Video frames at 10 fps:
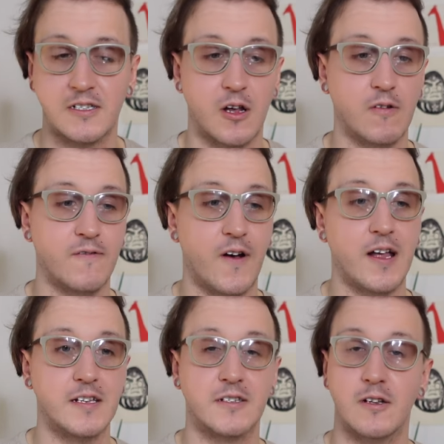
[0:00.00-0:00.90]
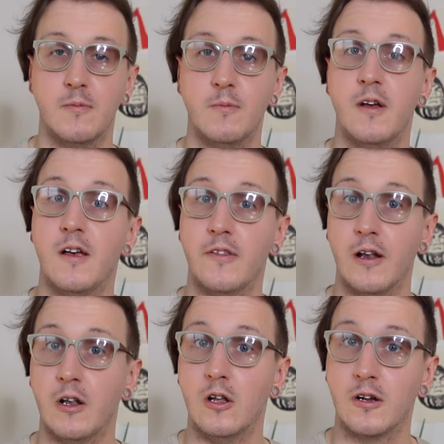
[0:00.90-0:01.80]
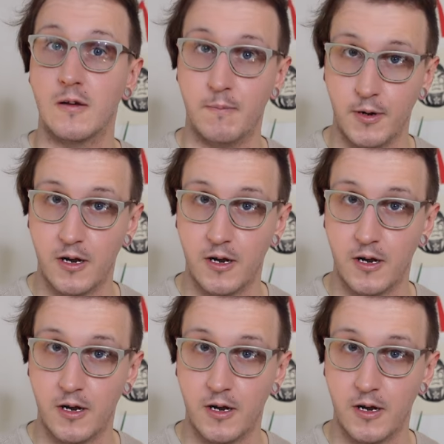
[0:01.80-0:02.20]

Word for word: So find some that look at pull